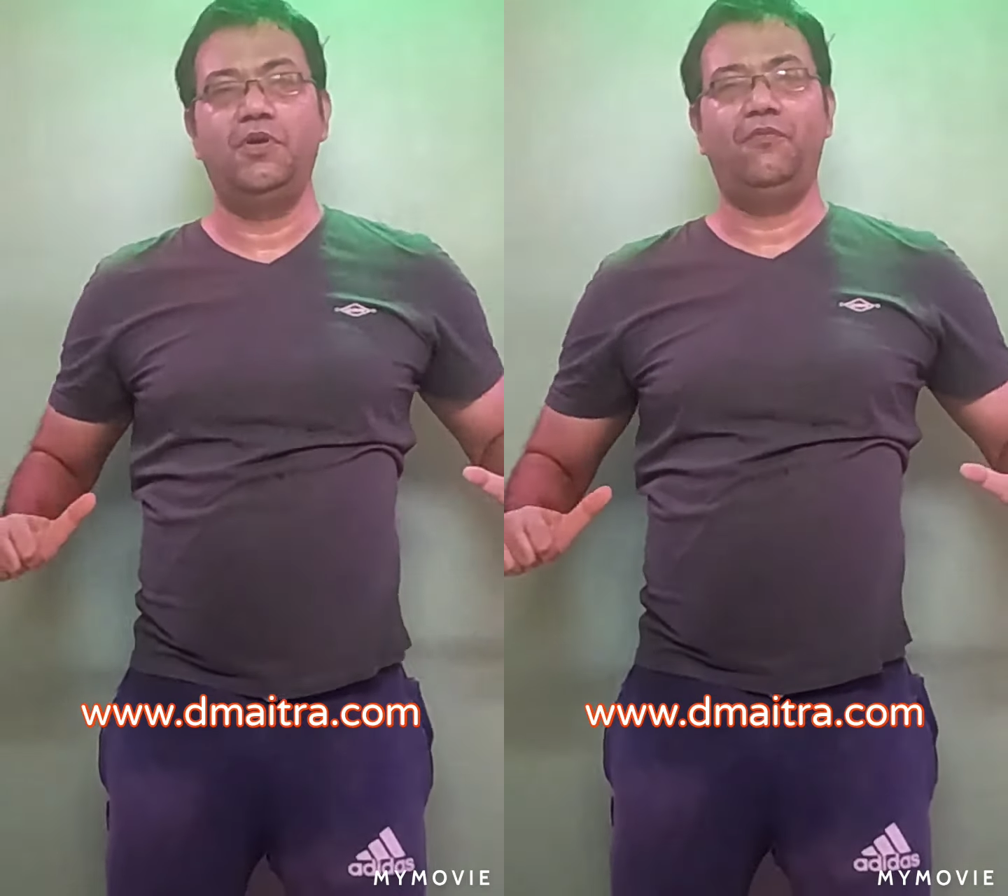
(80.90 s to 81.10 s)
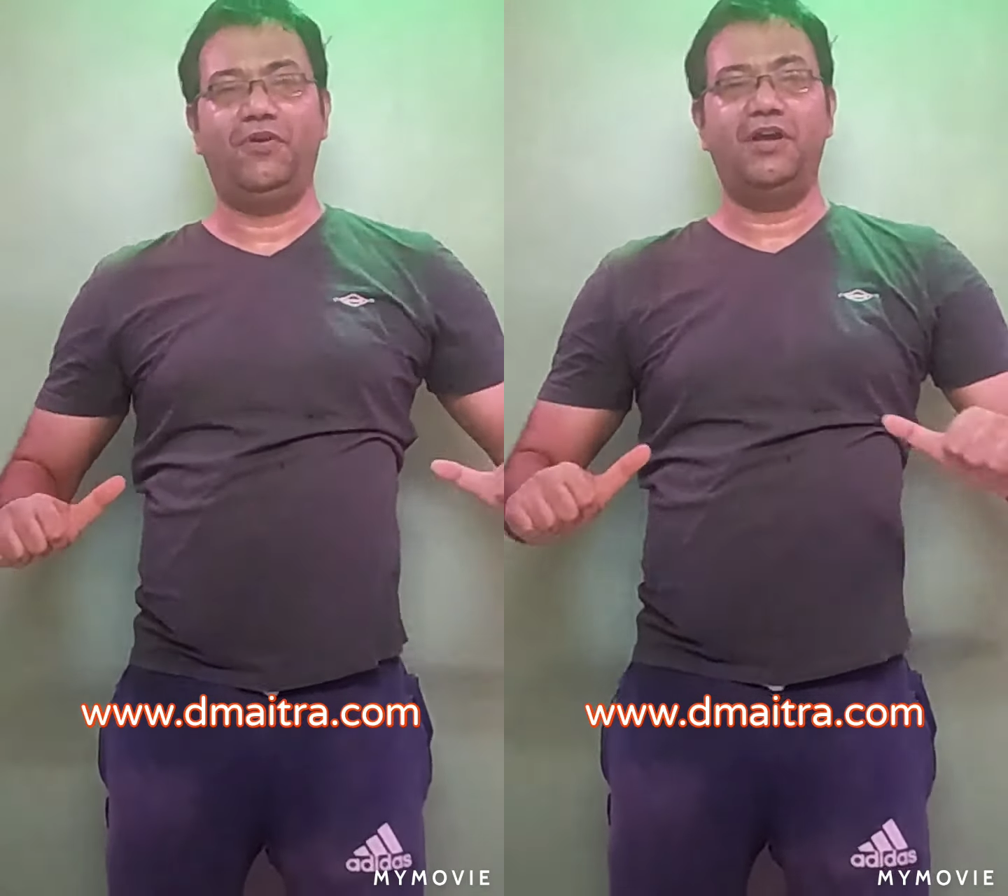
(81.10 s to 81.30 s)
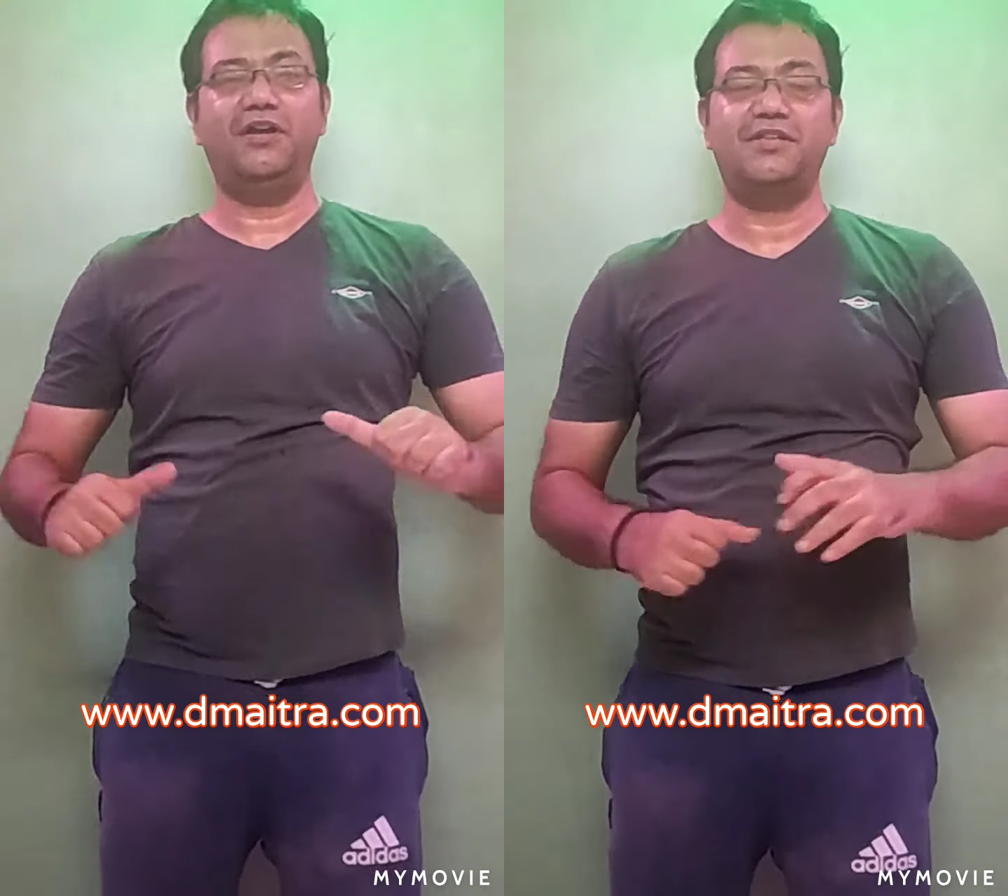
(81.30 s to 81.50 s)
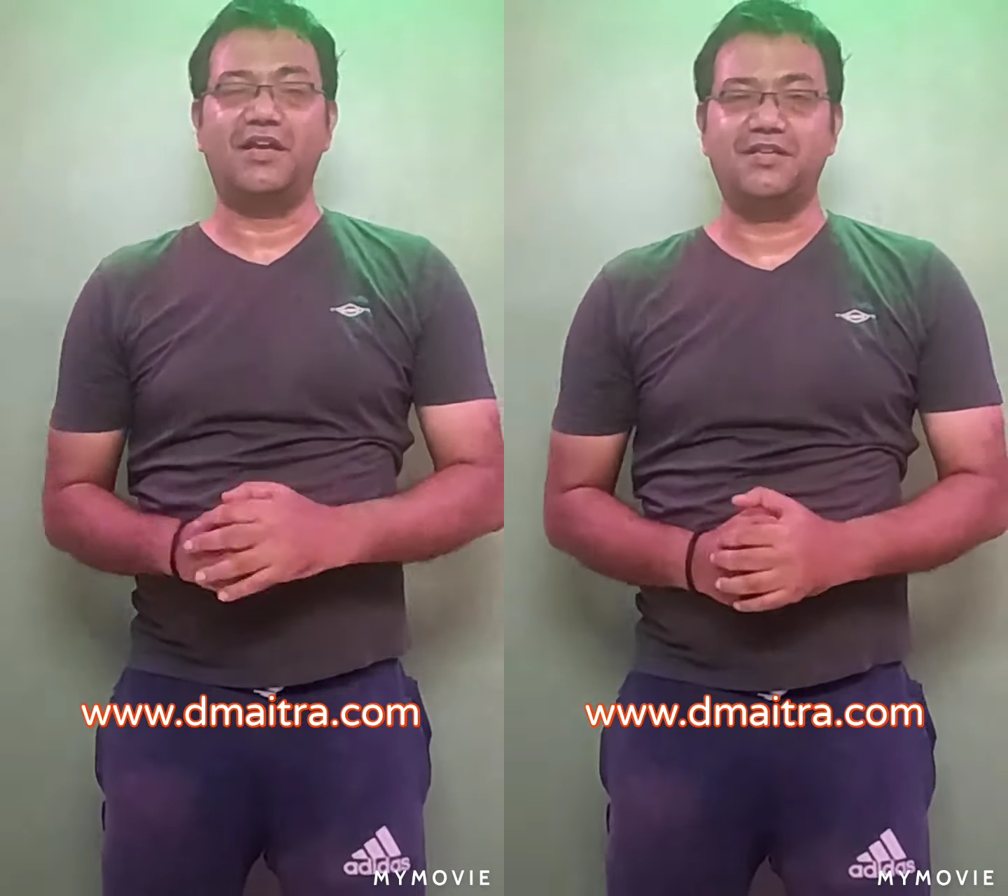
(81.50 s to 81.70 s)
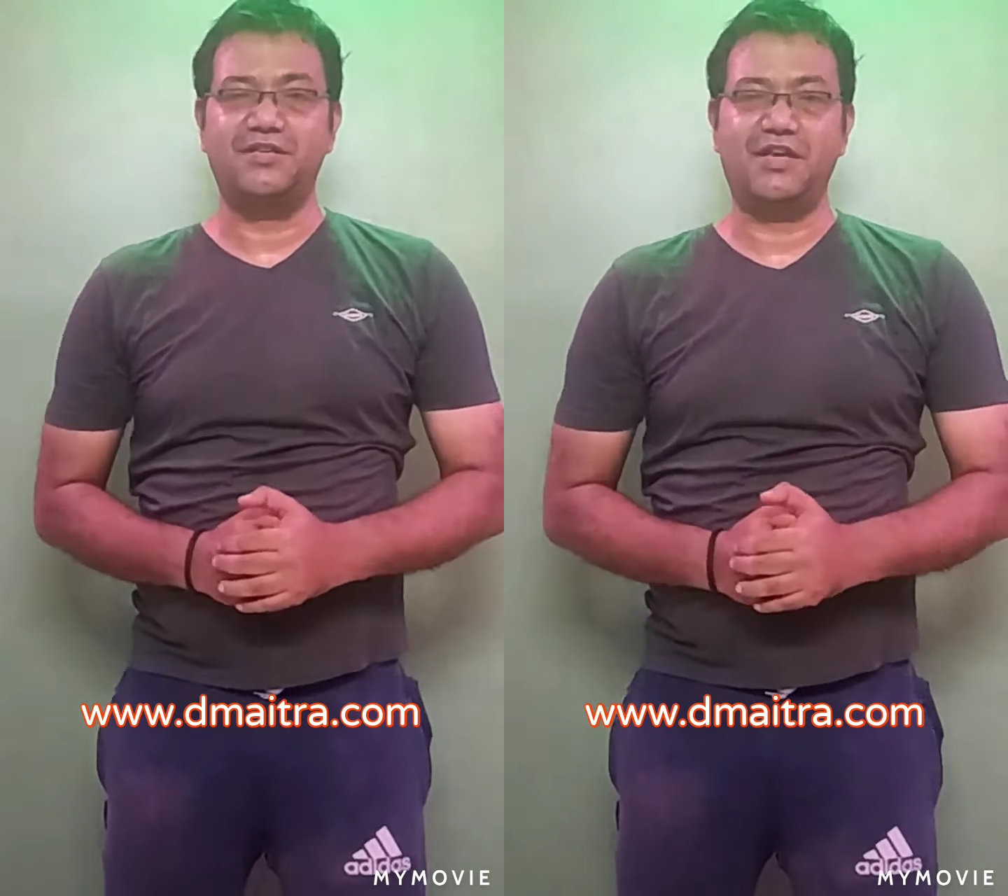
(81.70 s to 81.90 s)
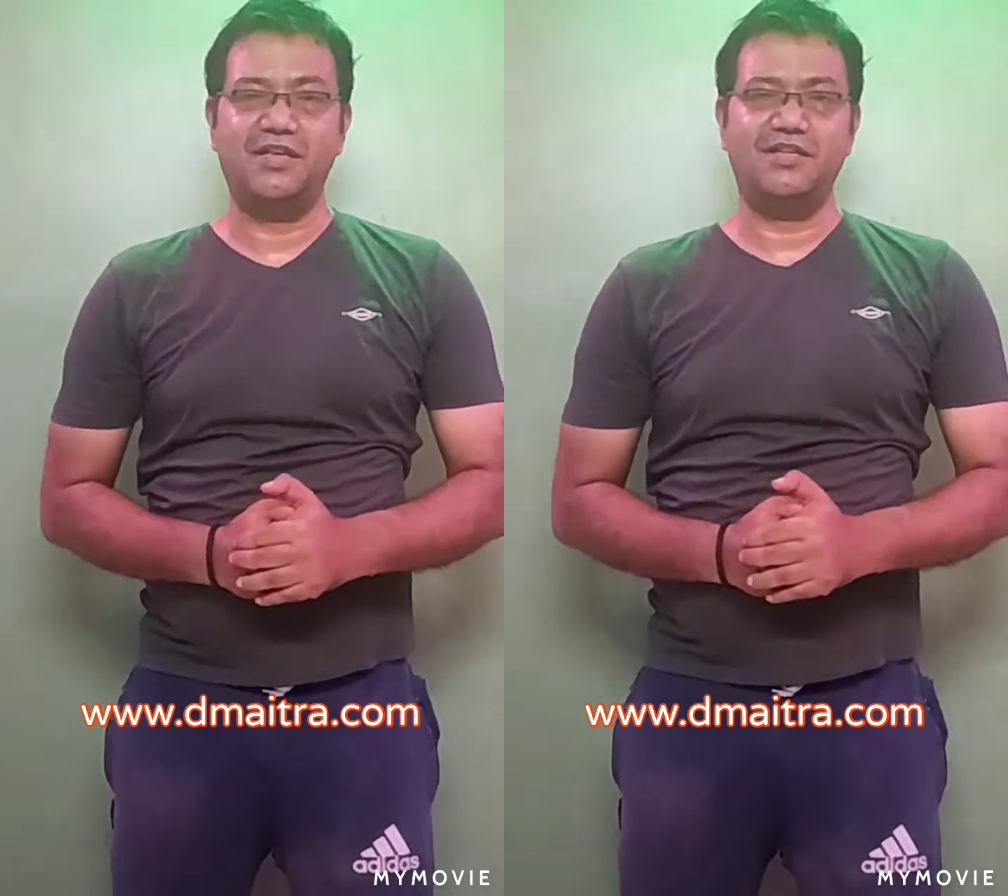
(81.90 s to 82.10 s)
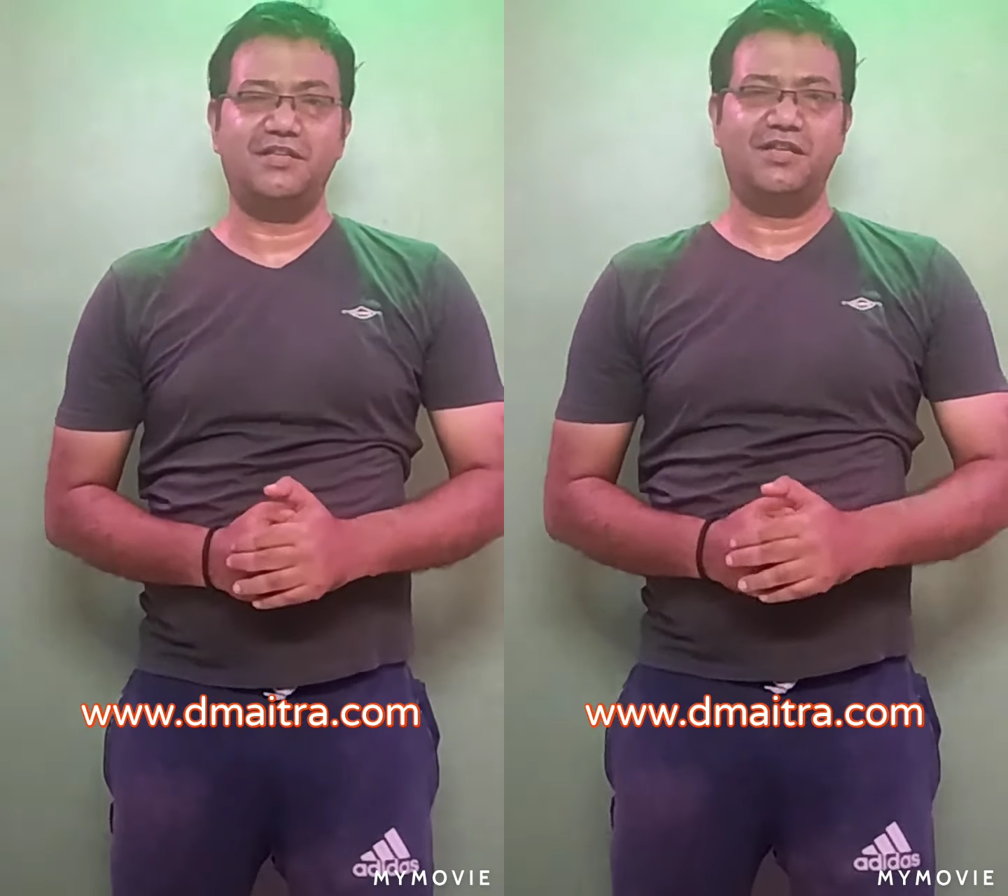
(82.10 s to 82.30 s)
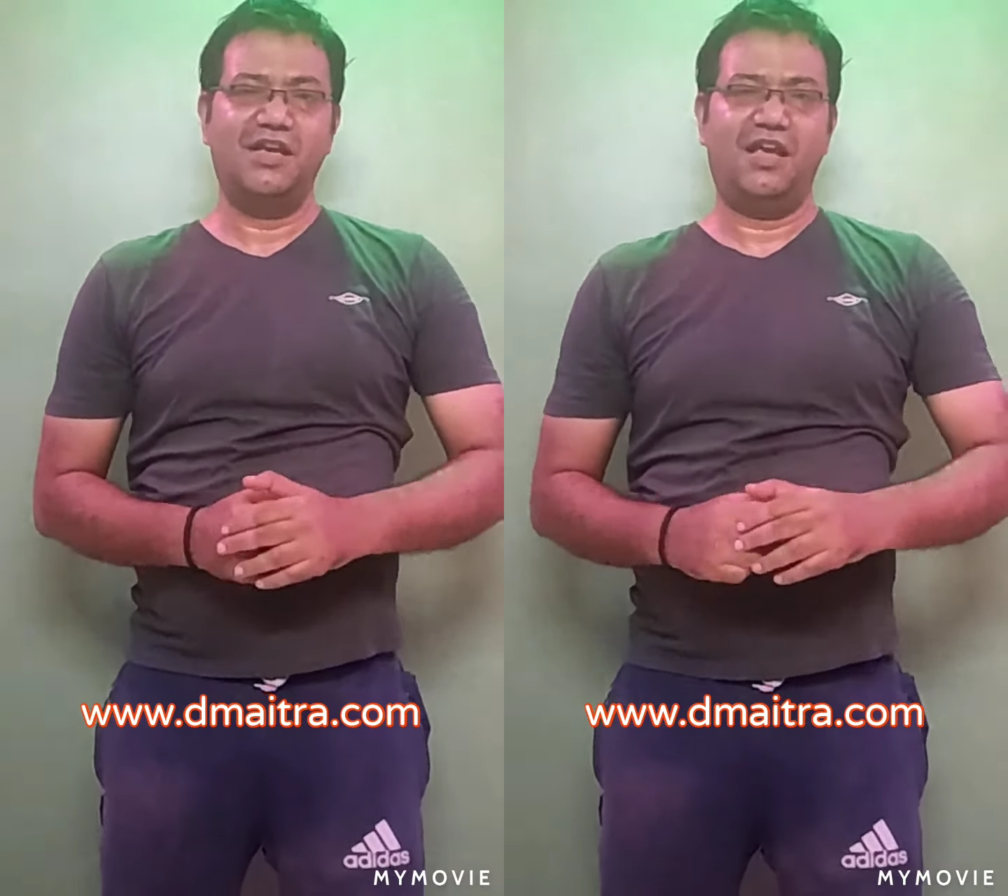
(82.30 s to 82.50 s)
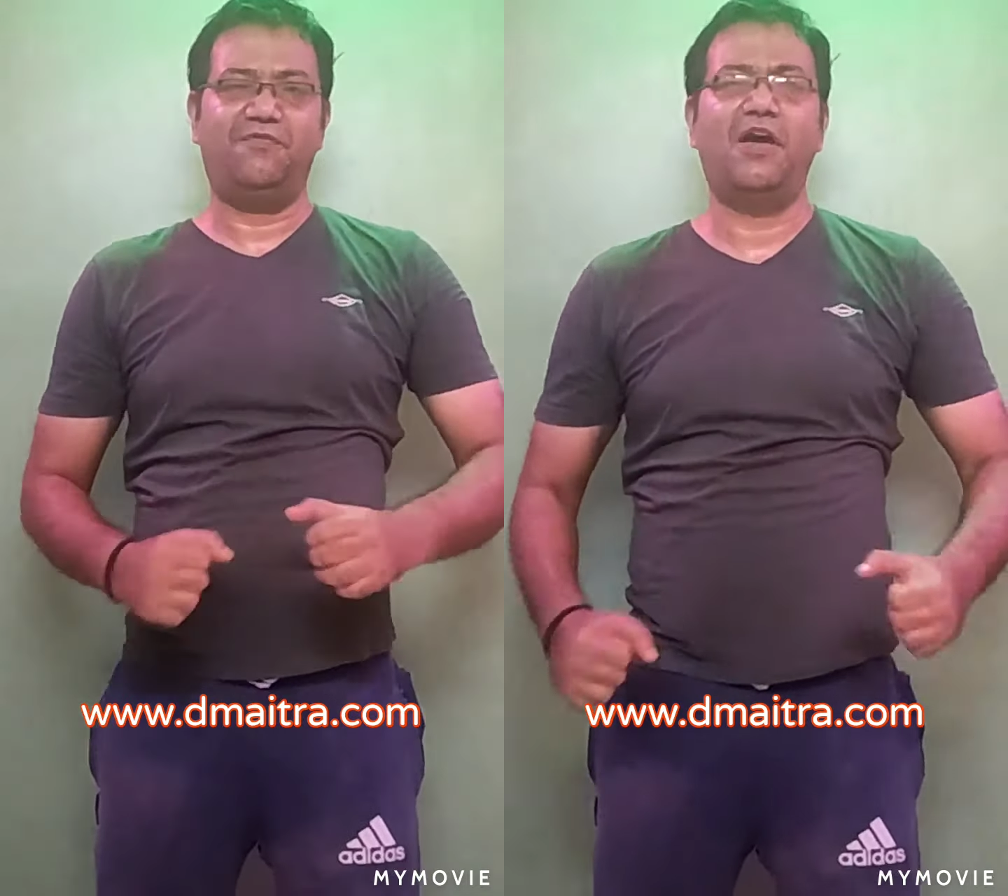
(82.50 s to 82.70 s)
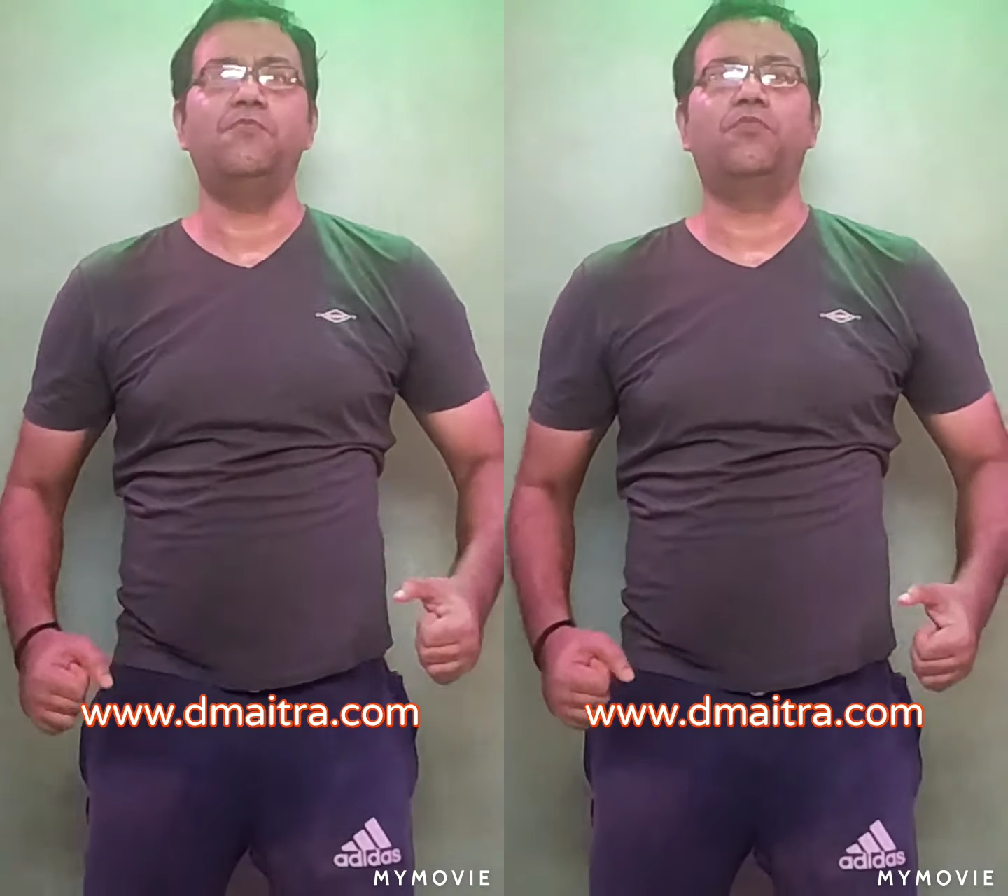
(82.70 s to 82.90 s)
vigorous exercises, if
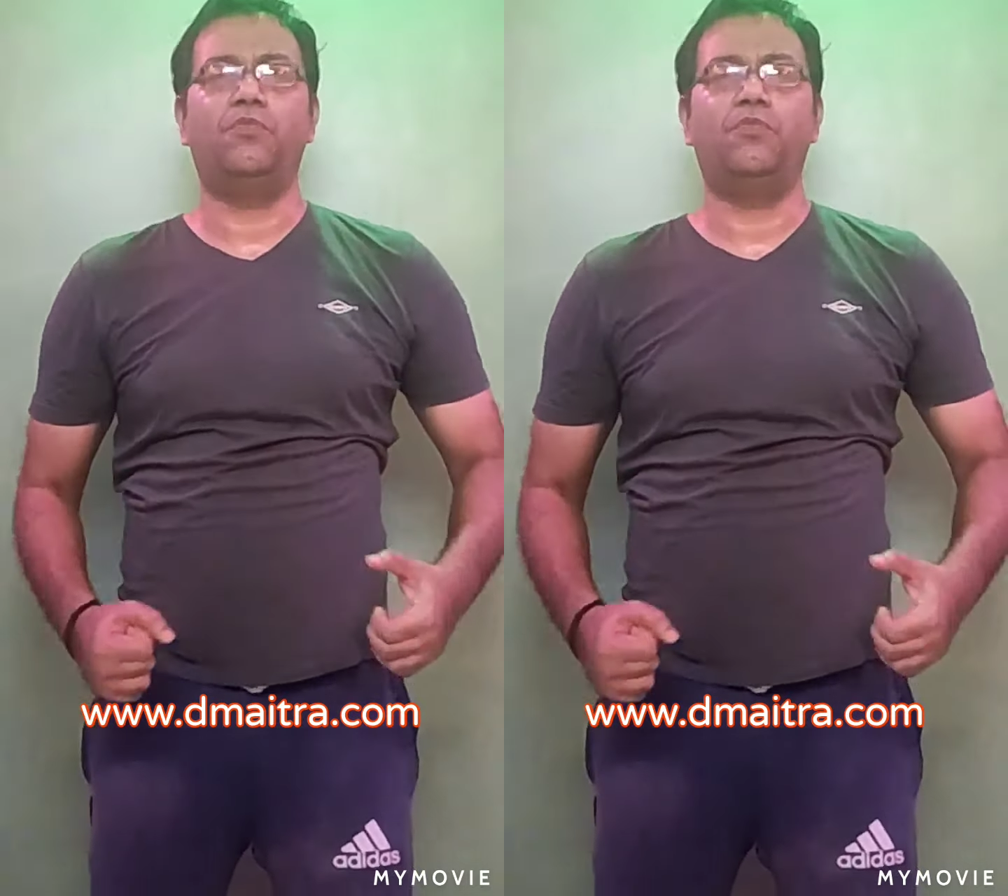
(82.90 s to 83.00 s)
I